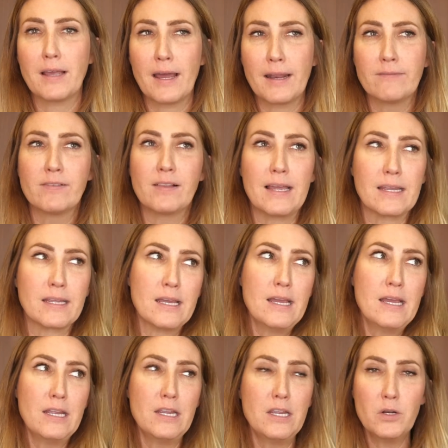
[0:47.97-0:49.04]
Kind of like,
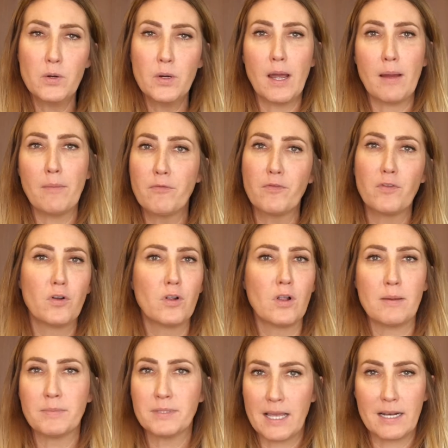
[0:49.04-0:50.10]
you know what, I'm full,
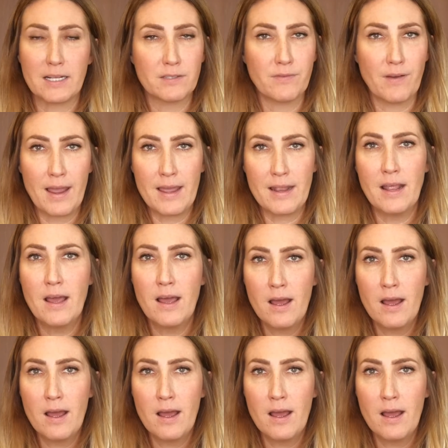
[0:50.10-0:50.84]
I'm satisfied,